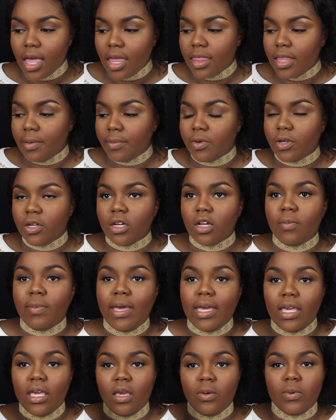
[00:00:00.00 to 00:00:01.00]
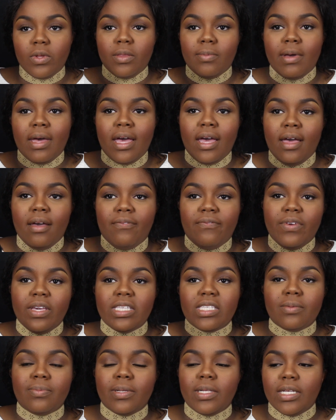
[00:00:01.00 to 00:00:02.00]
And then I'm going to go back in with my
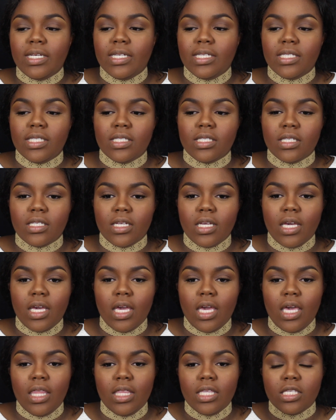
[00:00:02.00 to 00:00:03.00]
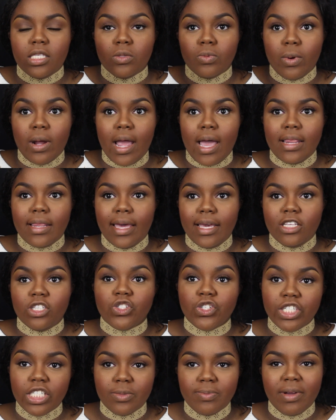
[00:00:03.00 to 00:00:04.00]
Fix Plus. And this is where I like
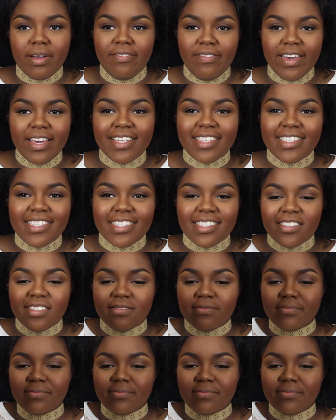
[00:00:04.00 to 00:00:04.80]
drench my face.